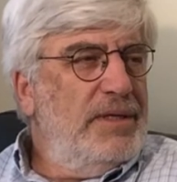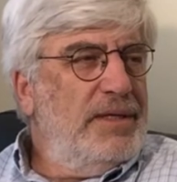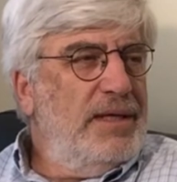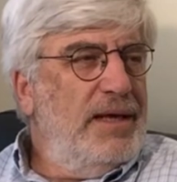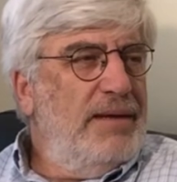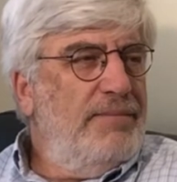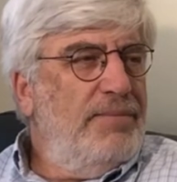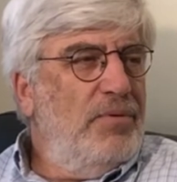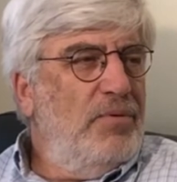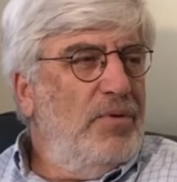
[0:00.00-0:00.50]
at
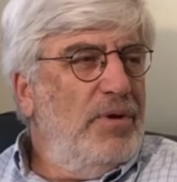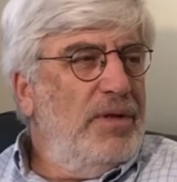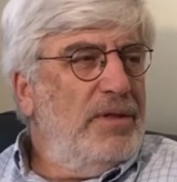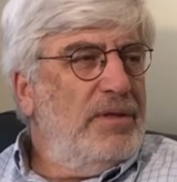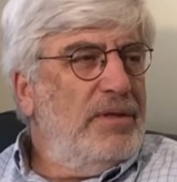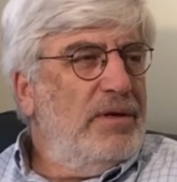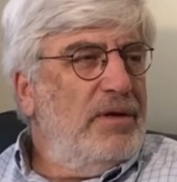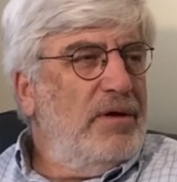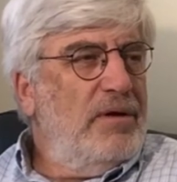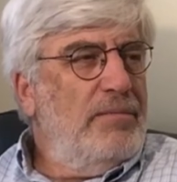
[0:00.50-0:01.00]
that
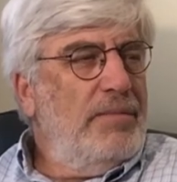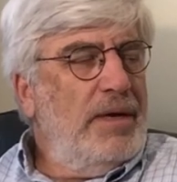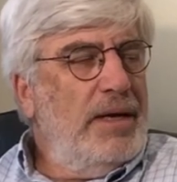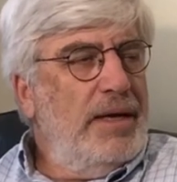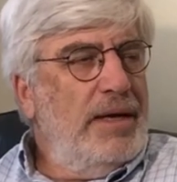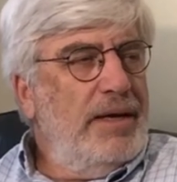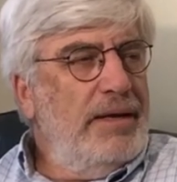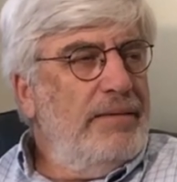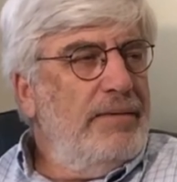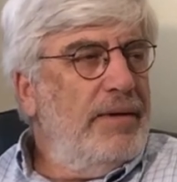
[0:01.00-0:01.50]
point that all
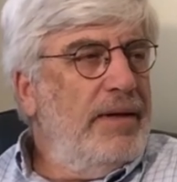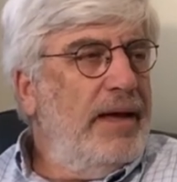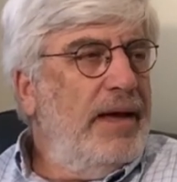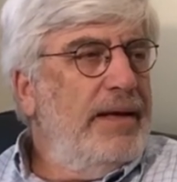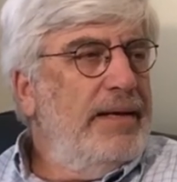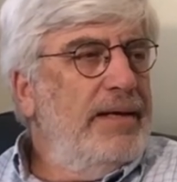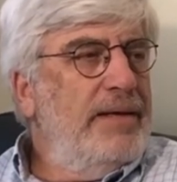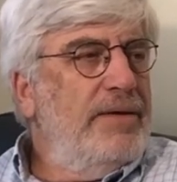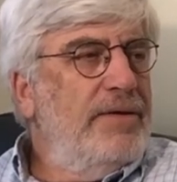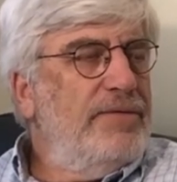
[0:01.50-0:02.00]
my
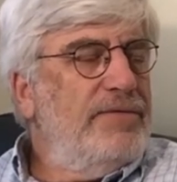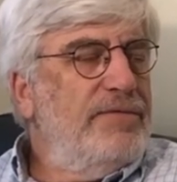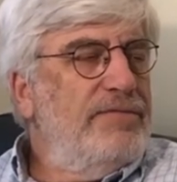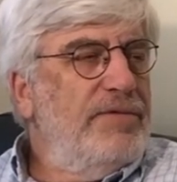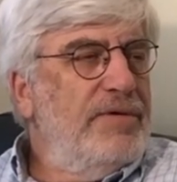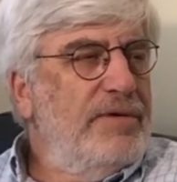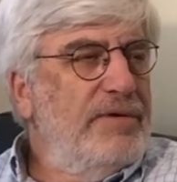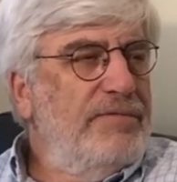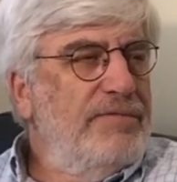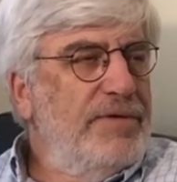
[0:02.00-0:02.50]
ideas
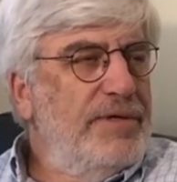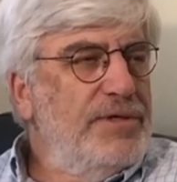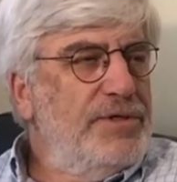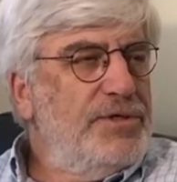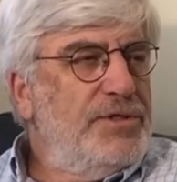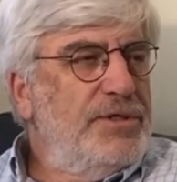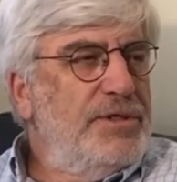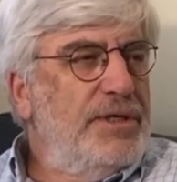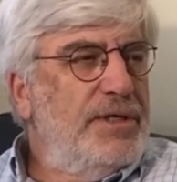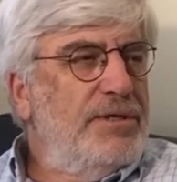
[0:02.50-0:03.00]
of
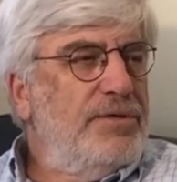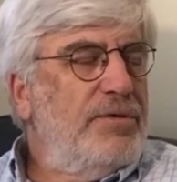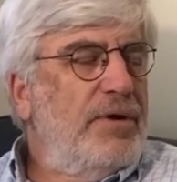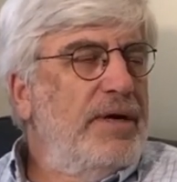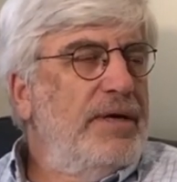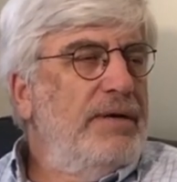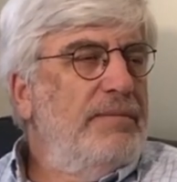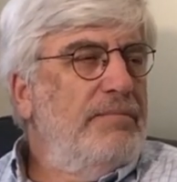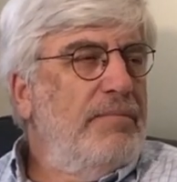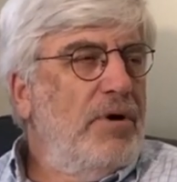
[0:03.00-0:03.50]
intervention and
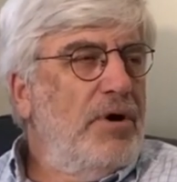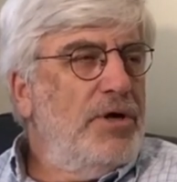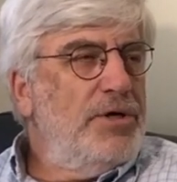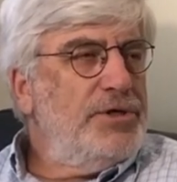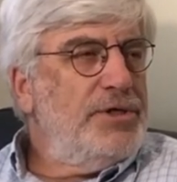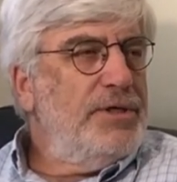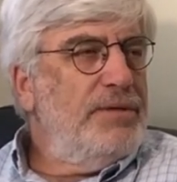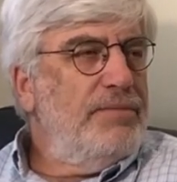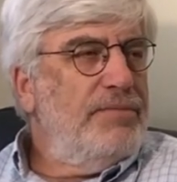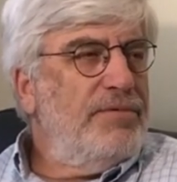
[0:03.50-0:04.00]
trying to
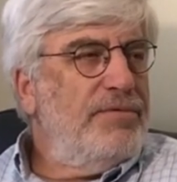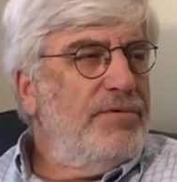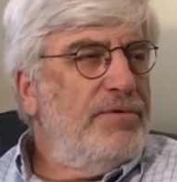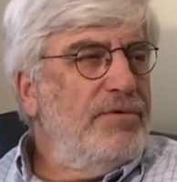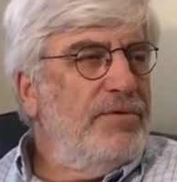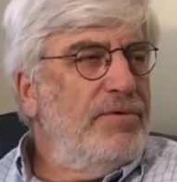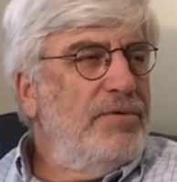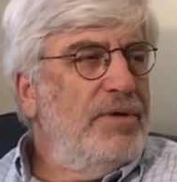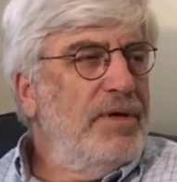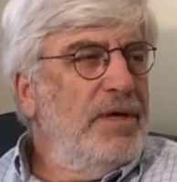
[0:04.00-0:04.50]
march him
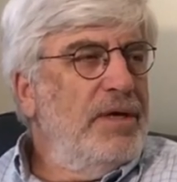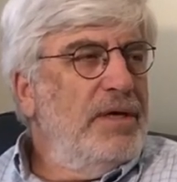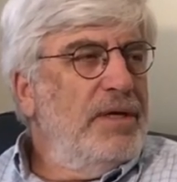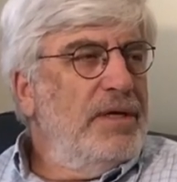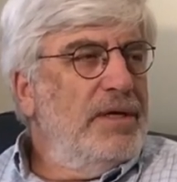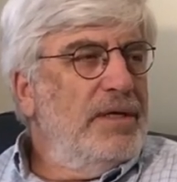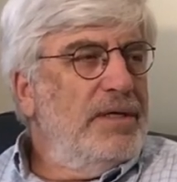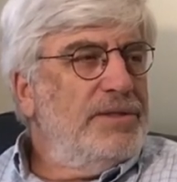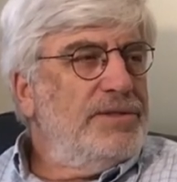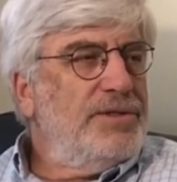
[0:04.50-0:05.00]
through
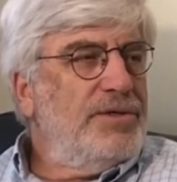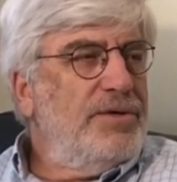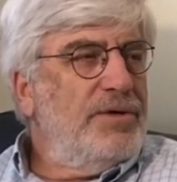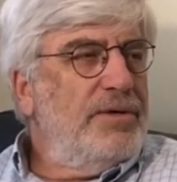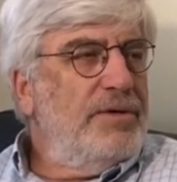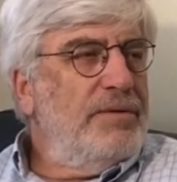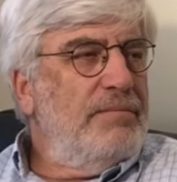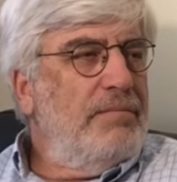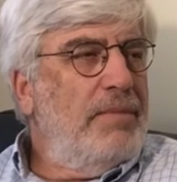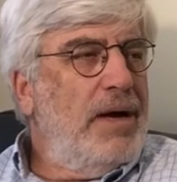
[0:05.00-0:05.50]
a
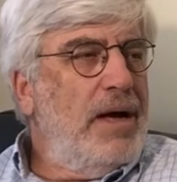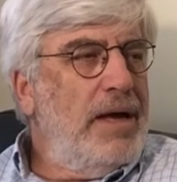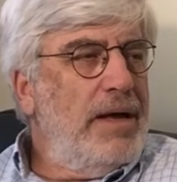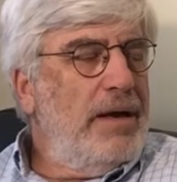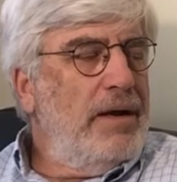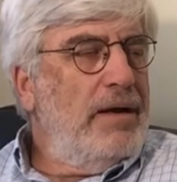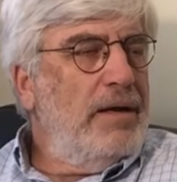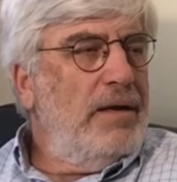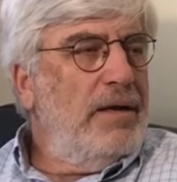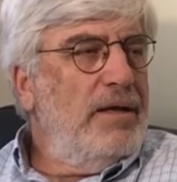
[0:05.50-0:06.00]
certain
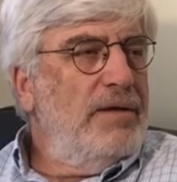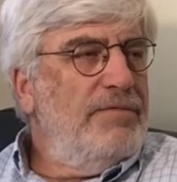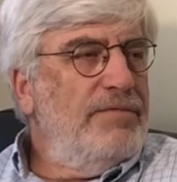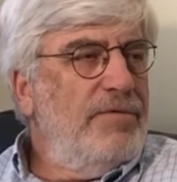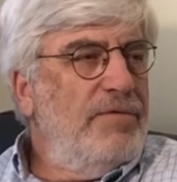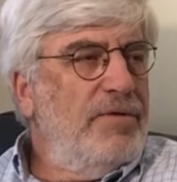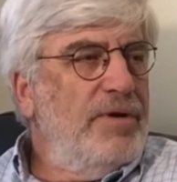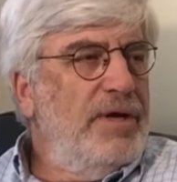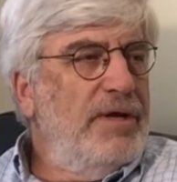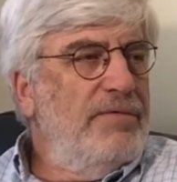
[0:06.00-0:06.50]
model of
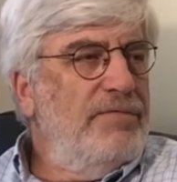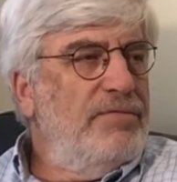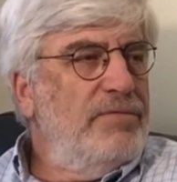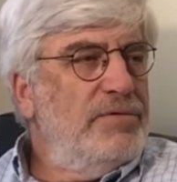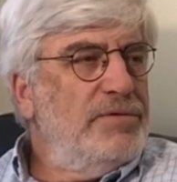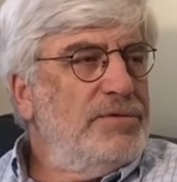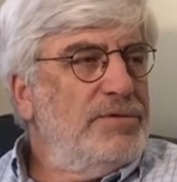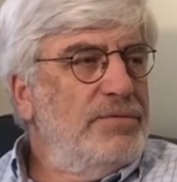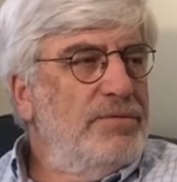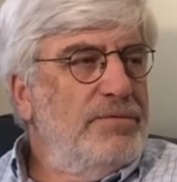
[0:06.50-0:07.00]
grief
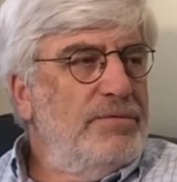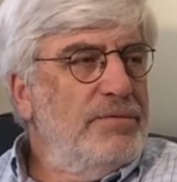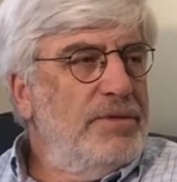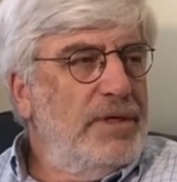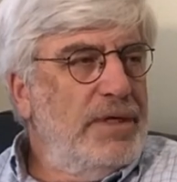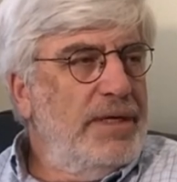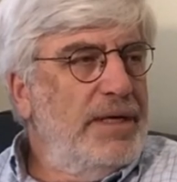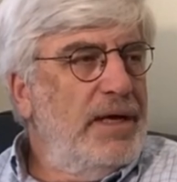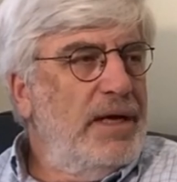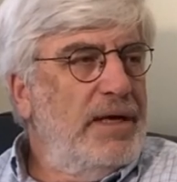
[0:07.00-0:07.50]
was
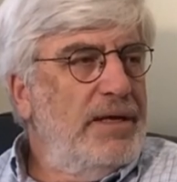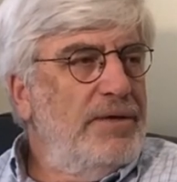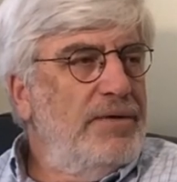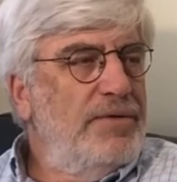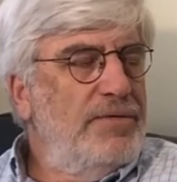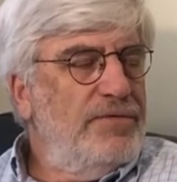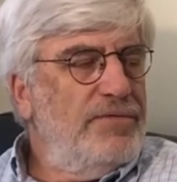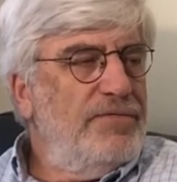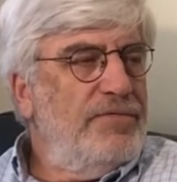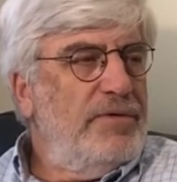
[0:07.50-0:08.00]
really not
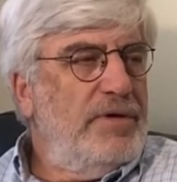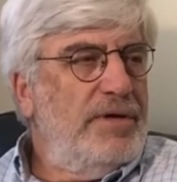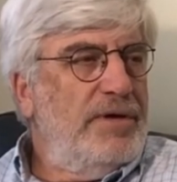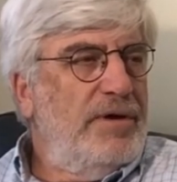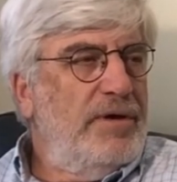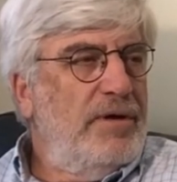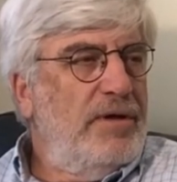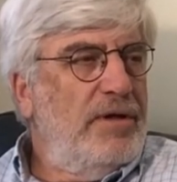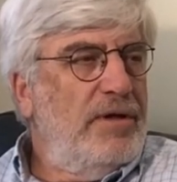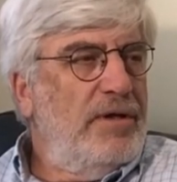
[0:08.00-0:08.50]
useful
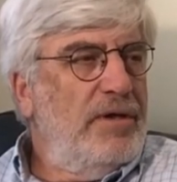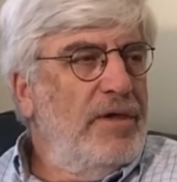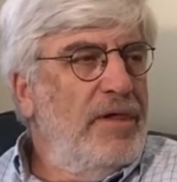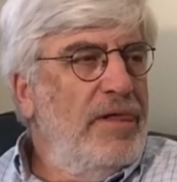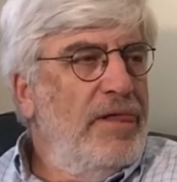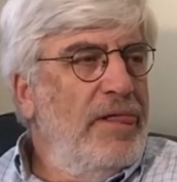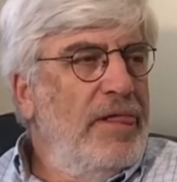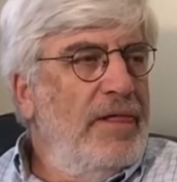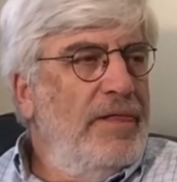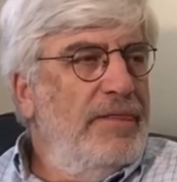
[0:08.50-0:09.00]
at all.
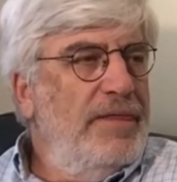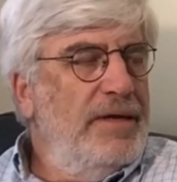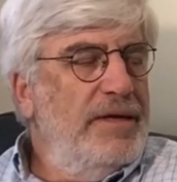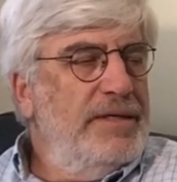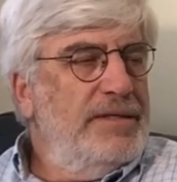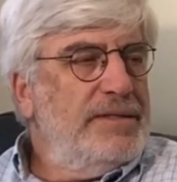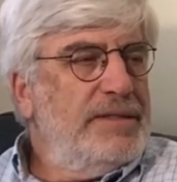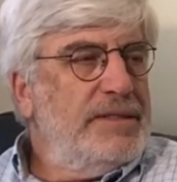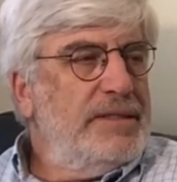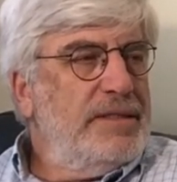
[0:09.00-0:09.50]
That
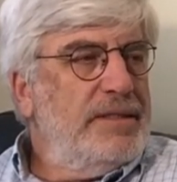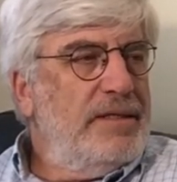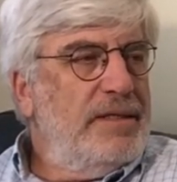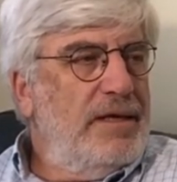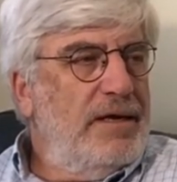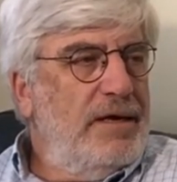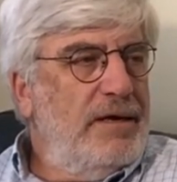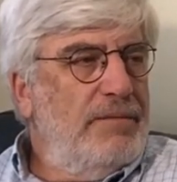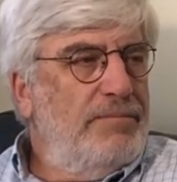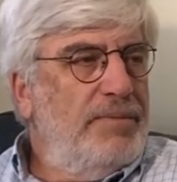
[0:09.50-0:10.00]
his
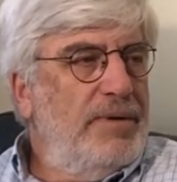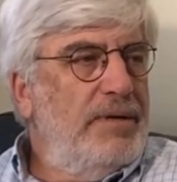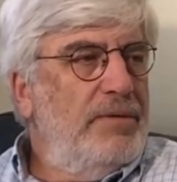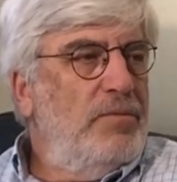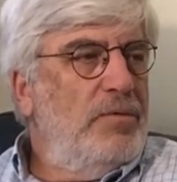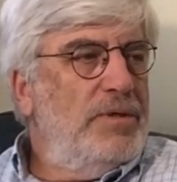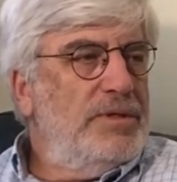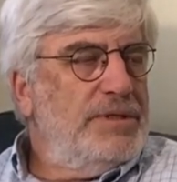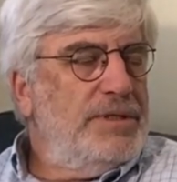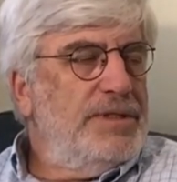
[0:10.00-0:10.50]
therapy
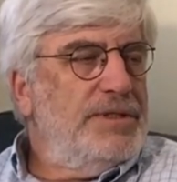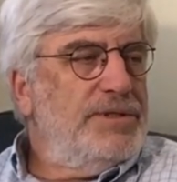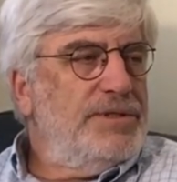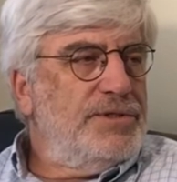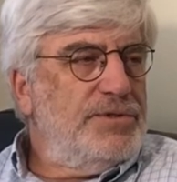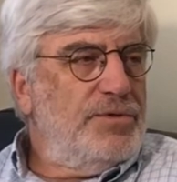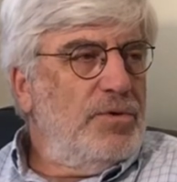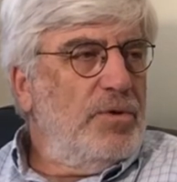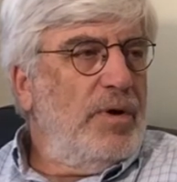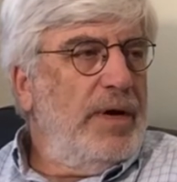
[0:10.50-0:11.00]
was his
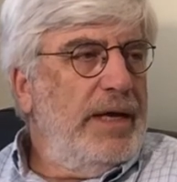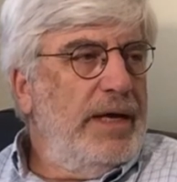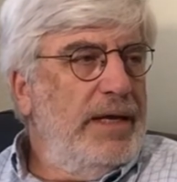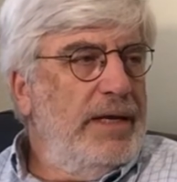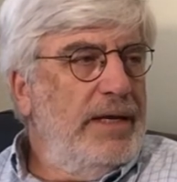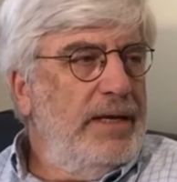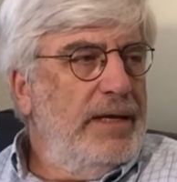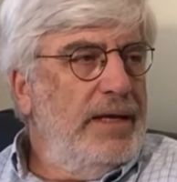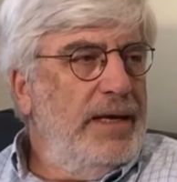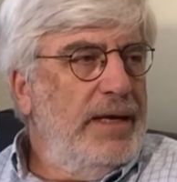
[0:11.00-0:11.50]
story.
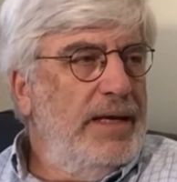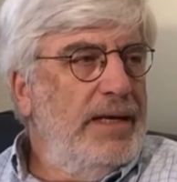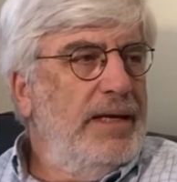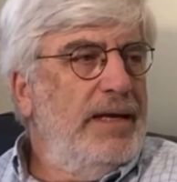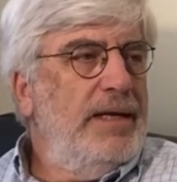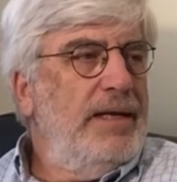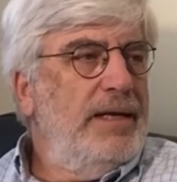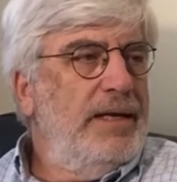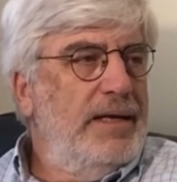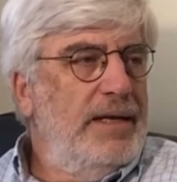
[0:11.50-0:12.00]
He
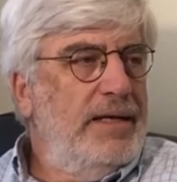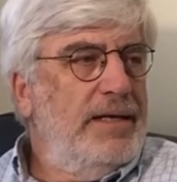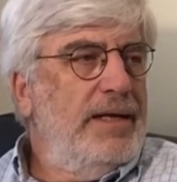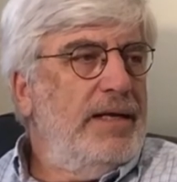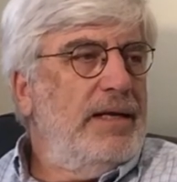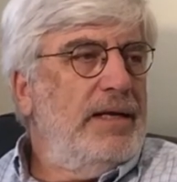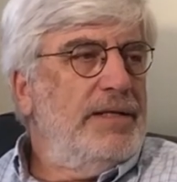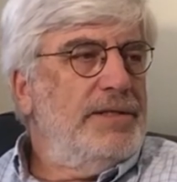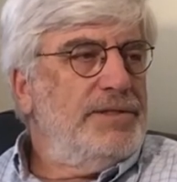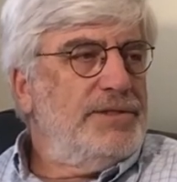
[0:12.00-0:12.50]
needed to
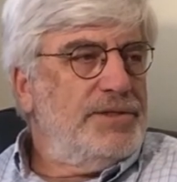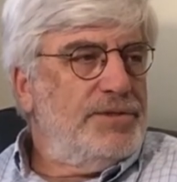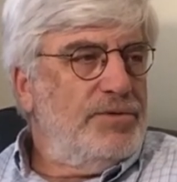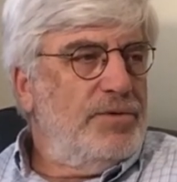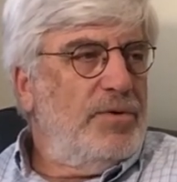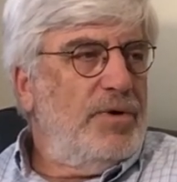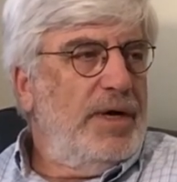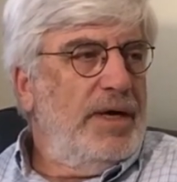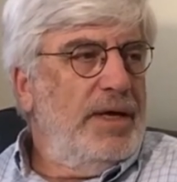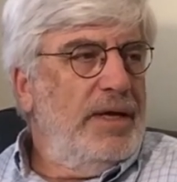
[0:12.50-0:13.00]
tell his
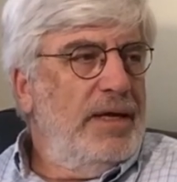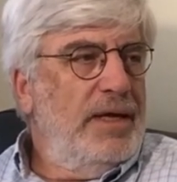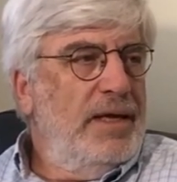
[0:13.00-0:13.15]
story.